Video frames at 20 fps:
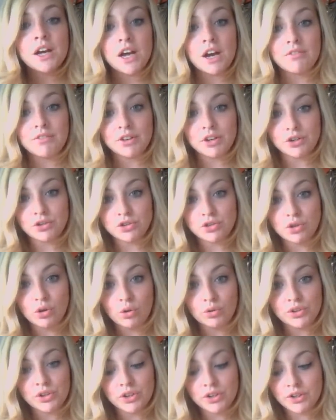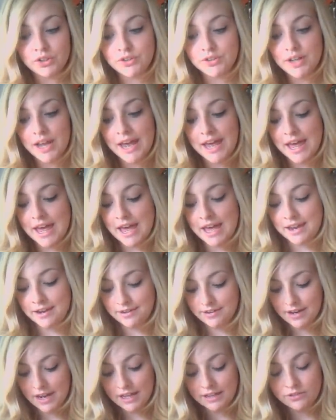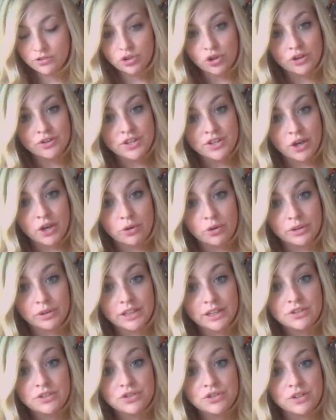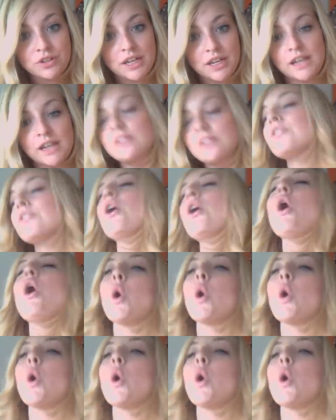cover your shoulders and skirts that go to at least your knees.